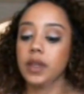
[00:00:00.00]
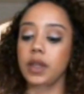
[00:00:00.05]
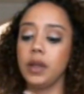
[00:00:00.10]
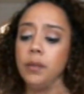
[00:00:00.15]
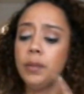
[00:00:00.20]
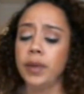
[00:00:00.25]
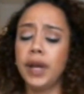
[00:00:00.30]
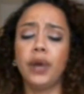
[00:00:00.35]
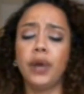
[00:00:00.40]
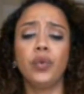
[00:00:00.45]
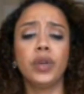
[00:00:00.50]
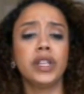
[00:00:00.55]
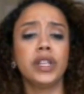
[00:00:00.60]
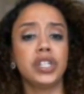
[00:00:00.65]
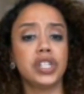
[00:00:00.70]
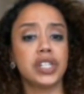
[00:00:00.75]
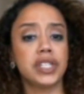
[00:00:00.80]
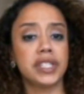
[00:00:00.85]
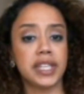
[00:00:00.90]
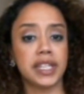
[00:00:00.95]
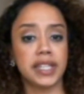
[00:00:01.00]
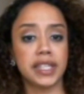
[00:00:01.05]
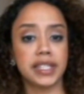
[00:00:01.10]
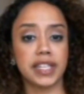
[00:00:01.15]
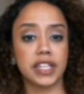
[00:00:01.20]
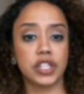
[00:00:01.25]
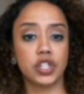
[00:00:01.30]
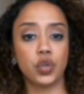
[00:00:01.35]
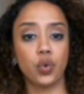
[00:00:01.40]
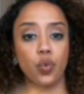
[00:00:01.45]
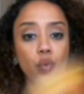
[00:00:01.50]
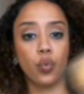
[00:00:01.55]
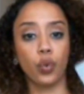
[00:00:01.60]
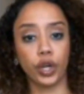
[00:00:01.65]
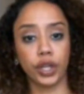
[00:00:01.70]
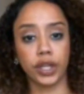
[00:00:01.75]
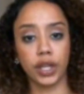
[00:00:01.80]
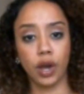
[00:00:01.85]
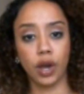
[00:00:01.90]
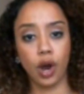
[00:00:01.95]
But I really just see this as you
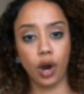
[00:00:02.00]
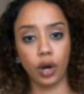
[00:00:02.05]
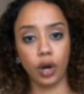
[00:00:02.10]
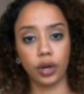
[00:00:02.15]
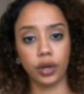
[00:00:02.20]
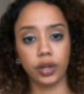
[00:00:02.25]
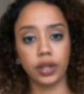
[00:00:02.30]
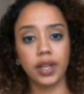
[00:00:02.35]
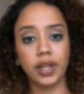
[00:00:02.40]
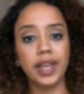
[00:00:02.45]
working hard.